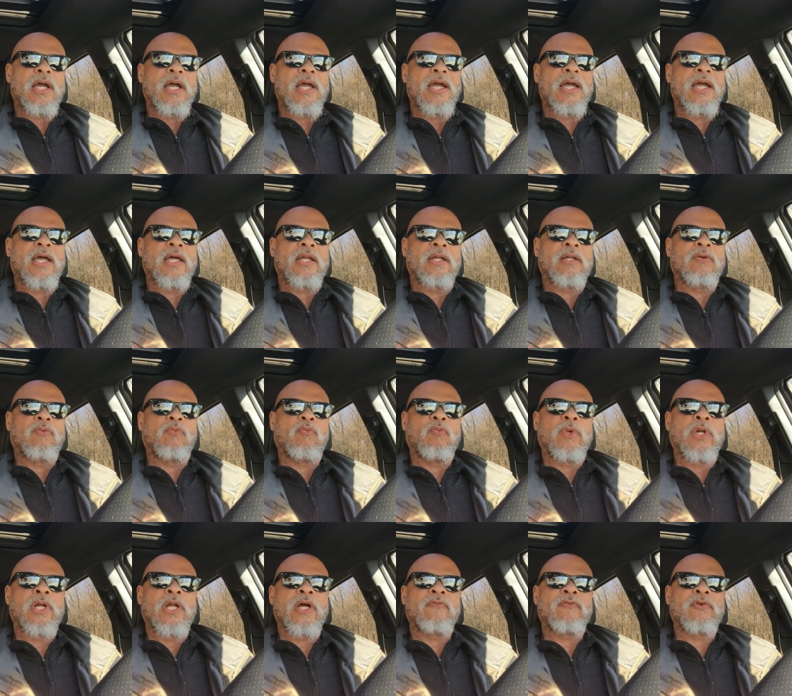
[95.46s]
and
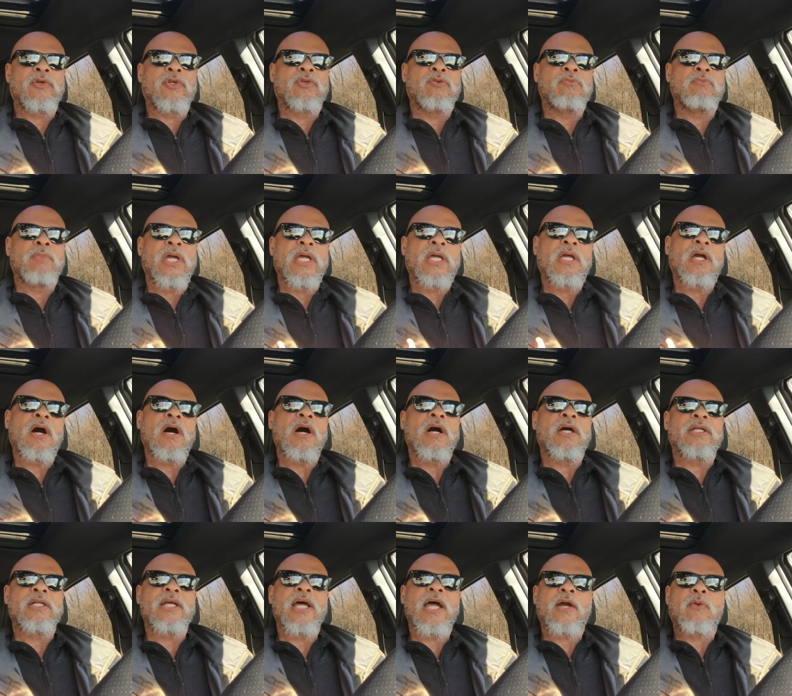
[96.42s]
whenever you make
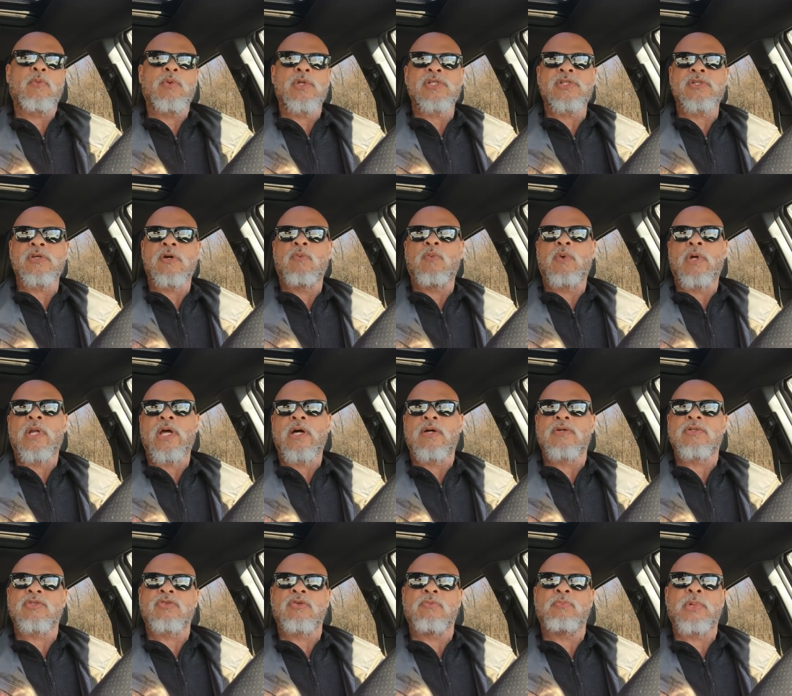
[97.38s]
contact with someone
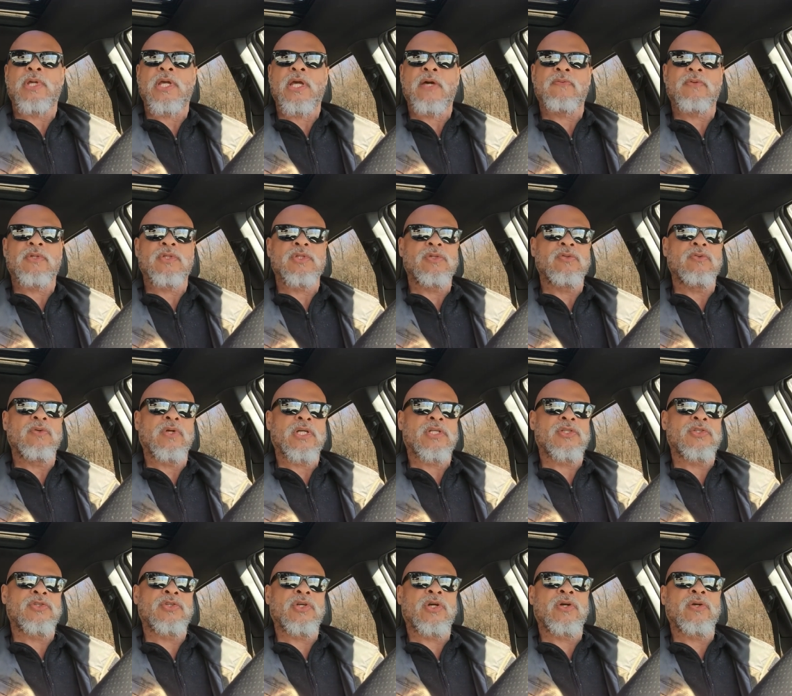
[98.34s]
else, to be able to
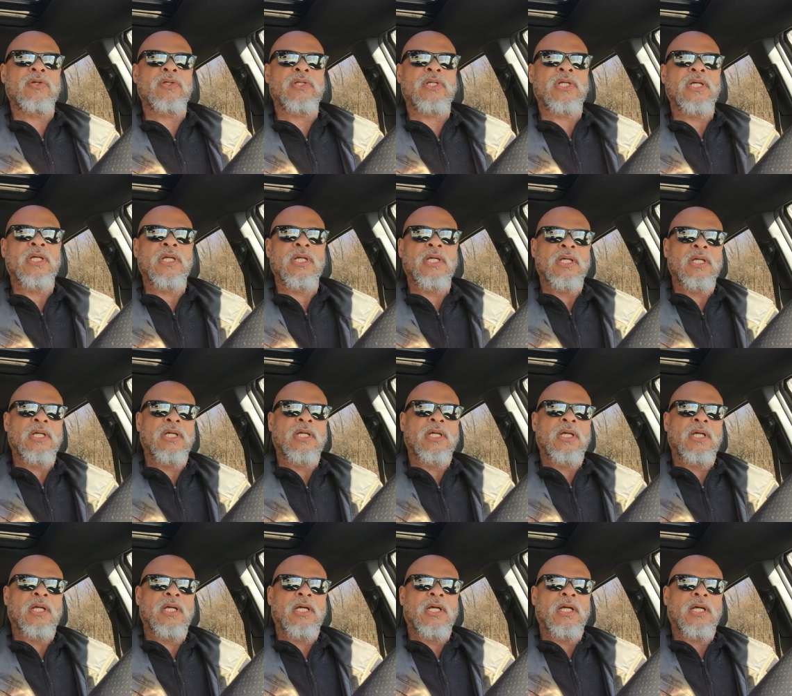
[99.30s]
exert
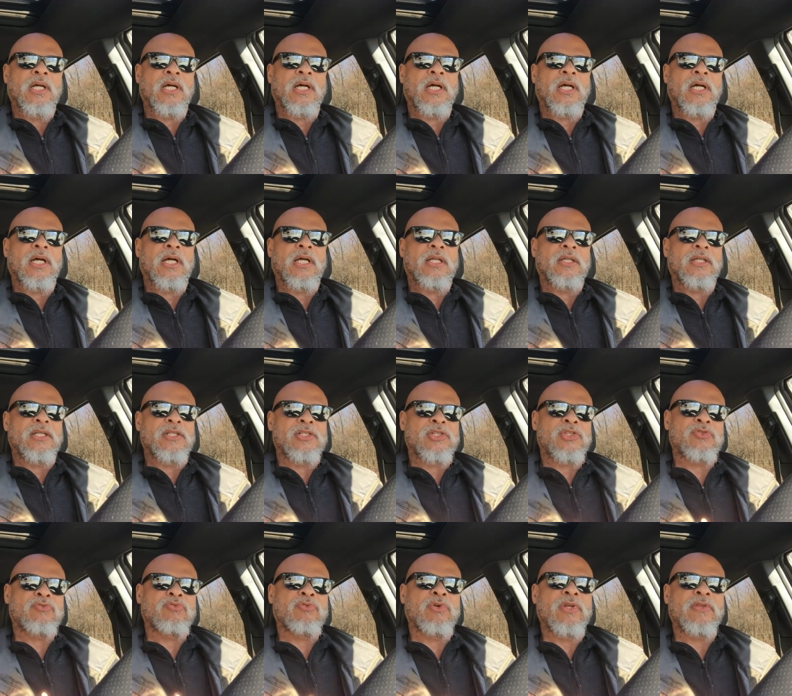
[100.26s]
the
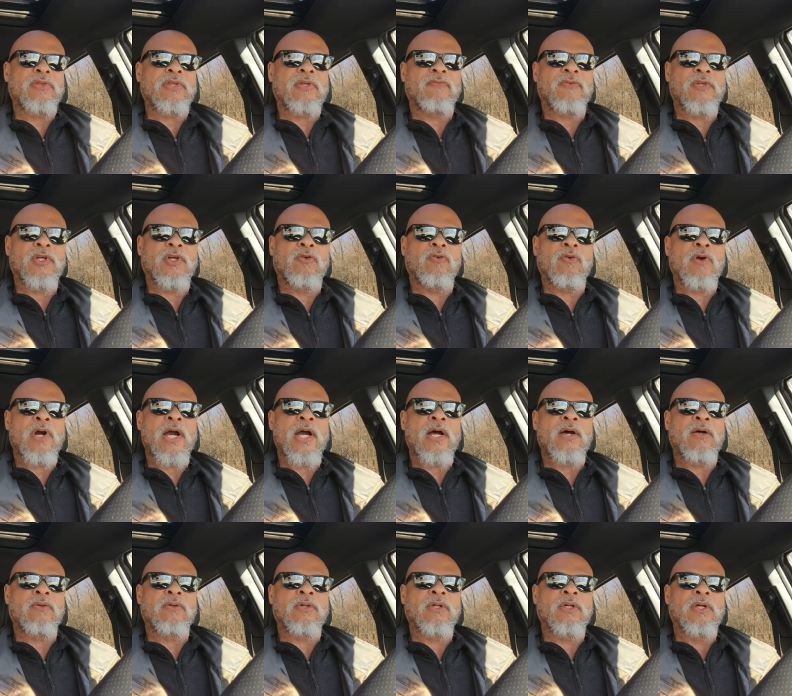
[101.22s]
strength of the
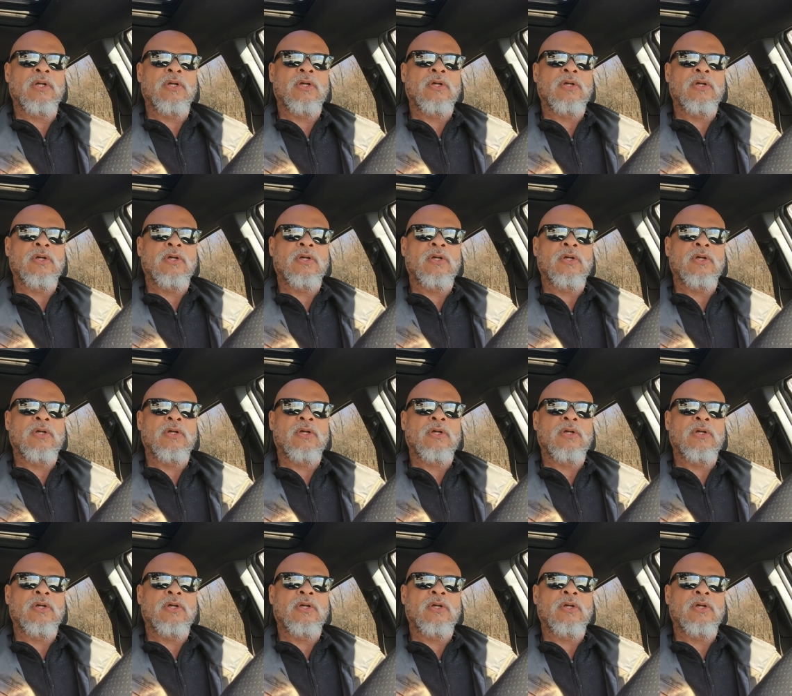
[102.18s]
ground,